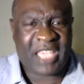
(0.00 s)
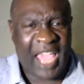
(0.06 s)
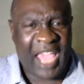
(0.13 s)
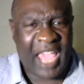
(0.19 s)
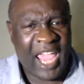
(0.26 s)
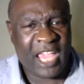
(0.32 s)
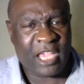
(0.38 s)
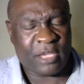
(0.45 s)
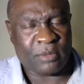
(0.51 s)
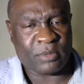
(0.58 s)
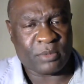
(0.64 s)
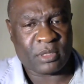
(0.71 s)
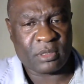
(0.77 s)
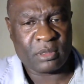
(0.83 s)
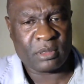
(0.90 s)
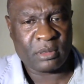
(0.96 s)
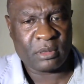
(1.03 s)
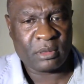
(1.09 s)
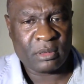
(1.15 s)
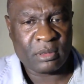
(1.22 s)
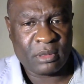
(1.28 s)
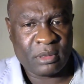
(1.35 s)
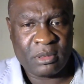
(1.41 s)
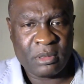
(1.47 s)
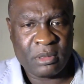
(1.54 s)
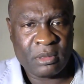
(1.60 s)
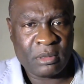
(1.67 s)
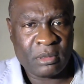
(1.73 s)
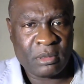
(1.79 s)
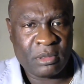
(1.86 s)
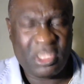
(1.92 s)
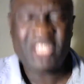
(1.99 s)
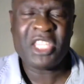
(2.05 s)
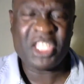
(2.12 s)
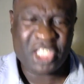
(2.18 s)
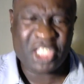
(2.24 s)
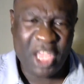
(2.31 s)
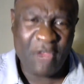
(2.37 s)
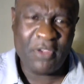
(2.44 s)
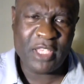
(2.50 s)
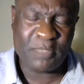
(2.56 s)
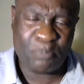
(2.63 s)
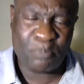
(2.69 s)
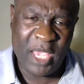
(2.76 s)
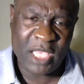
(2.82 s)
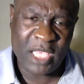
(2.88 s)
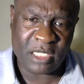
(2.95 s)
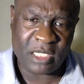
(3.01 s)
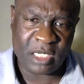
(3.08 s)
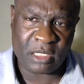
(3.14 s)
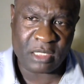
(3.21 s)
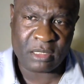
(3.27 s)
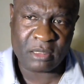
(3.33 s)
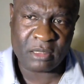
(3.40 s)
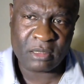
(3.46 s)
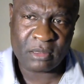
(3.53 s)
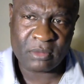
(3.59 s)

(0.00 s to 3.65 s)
games. This is serious business.